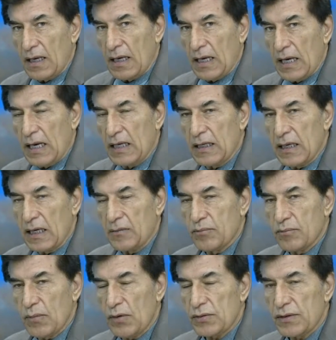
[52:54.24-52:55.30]
And, and
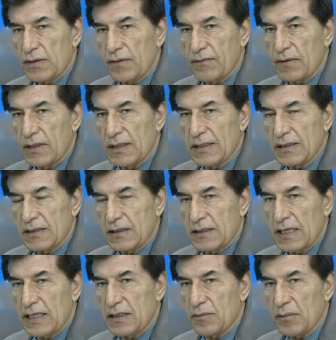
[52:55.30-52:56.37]
most of these
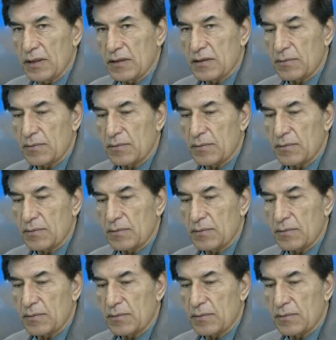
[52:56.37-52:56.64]
statements